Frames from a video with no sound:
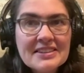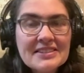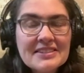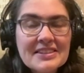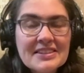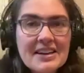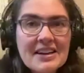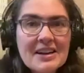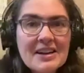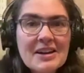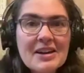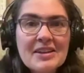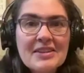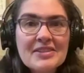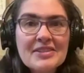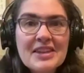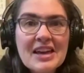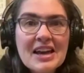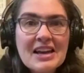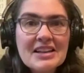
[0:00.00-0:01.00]
And
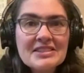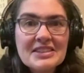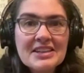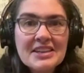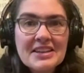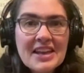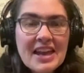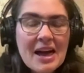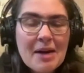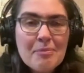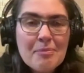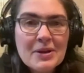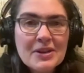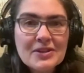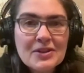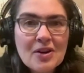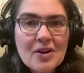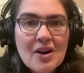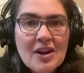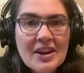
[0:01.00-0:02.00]
uh, the accident
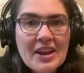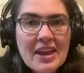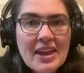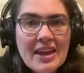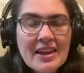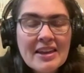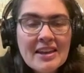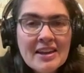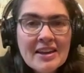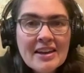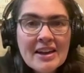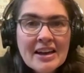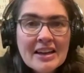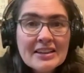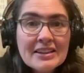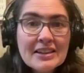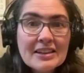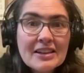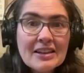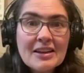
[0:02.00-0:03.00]
happened on a
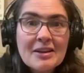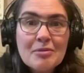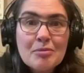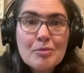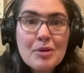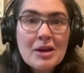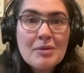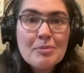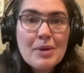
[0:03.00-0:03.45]
little